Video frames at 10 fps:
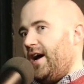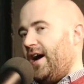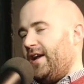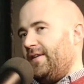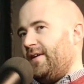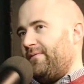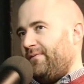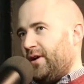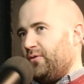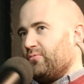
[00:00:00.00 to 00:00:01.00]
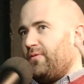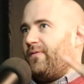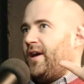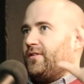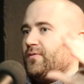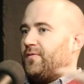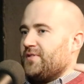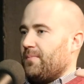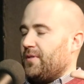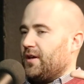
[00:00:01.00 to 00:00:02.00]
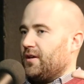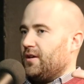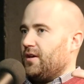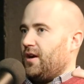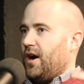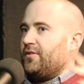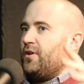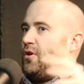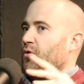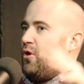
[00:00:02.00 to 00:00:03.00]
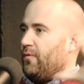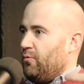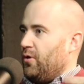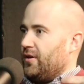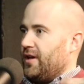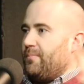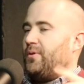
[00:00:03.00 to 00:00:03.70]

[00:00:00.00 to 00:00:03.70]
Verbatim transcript: And it, it felt reflective of something. I don't know of what yet.